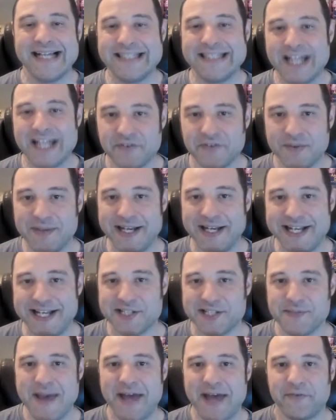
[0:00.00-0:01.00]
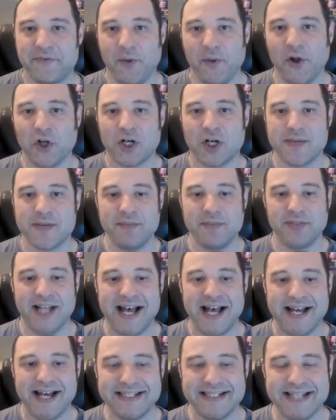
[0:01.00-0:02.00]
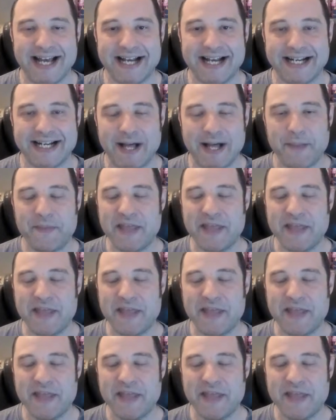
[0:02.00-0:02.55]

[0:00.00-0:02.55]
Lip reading: Hello, everybody. It's Matt from RailCaribbeanBlog.com.